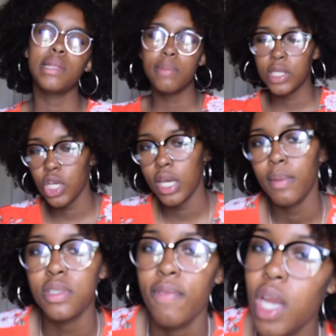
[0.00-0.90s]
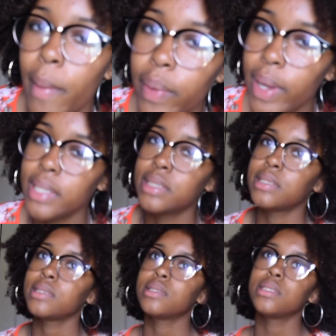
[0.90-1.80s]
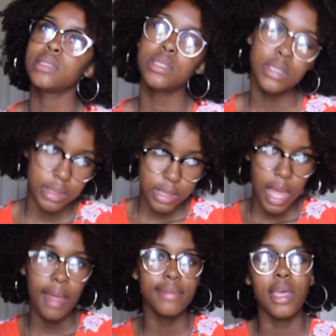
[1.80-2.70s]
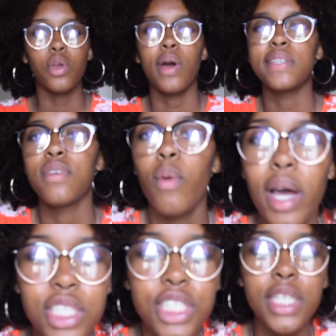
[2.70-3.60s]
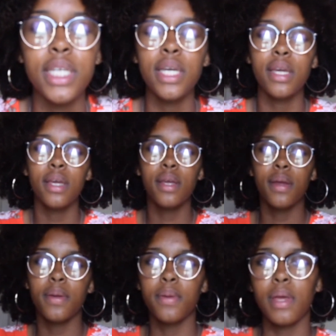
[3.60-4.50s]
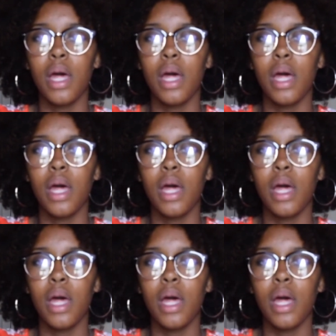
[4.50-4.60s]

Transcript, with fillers: Make sure you give me some video requests. Thank you guys for watching.